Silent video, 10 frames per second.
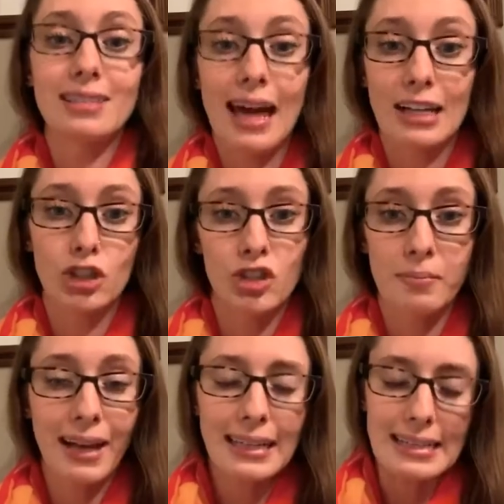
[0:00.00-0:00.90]
extra
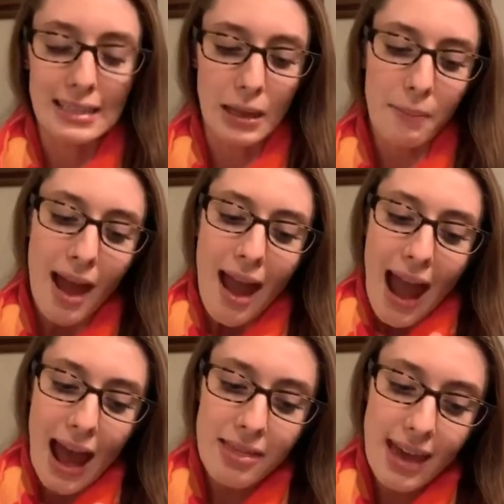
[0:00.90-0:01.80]
magnesium.
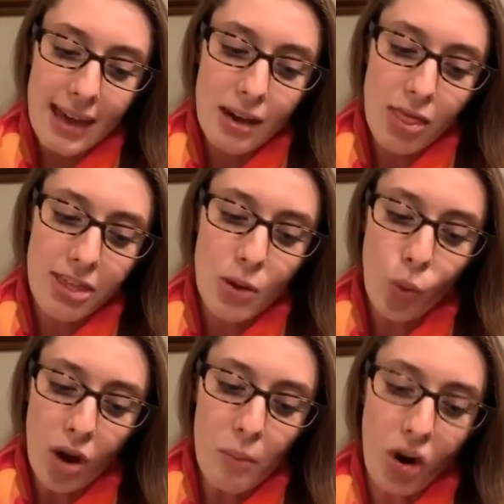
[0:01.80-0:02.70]
And then the
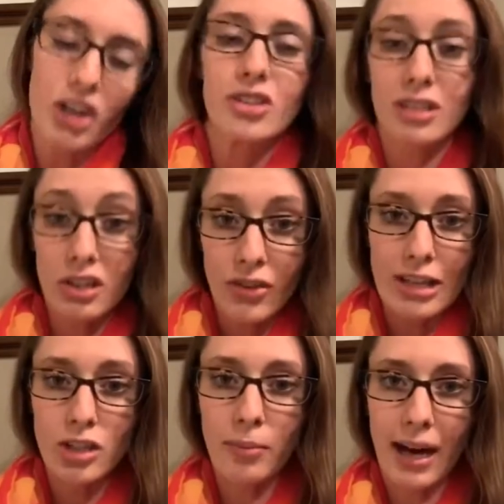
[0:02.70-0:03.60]
warm water is going to raise
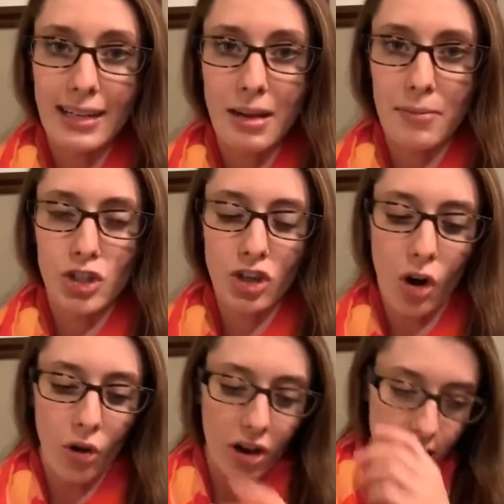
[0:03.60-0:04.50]
your body temperature
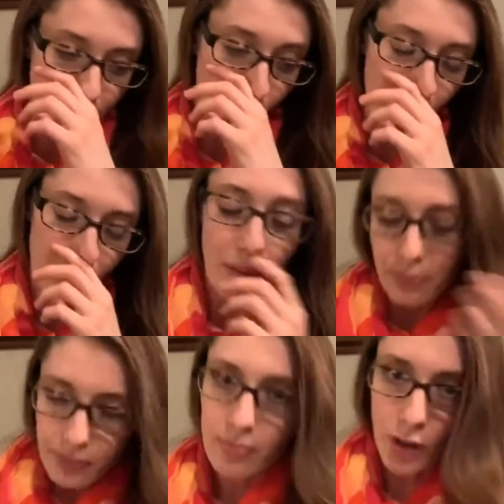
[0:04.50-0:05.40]

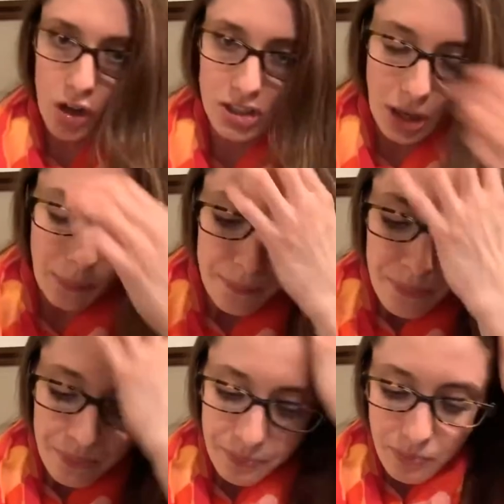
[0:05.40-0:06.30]
also.
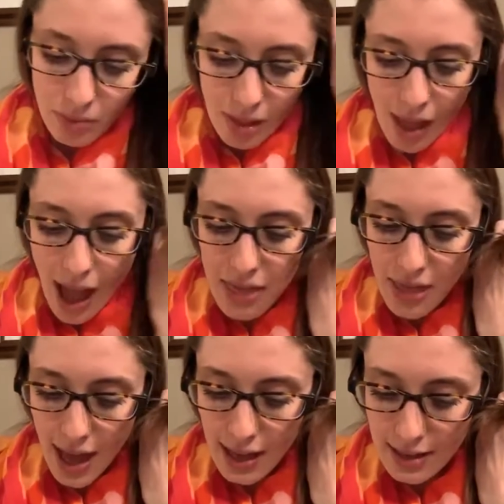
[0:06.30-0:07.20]
And
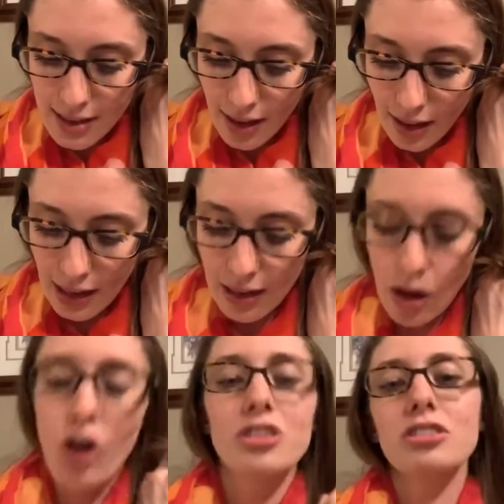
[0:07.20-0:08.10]
then
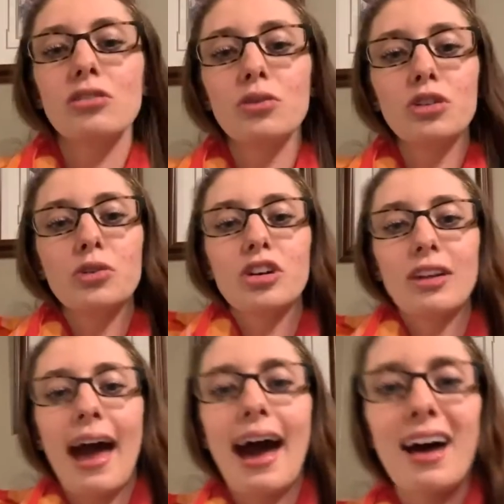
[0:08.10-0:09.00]
also you could
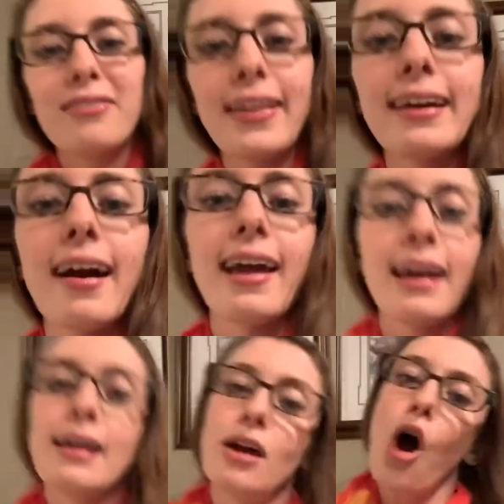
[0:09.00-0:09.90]
have like a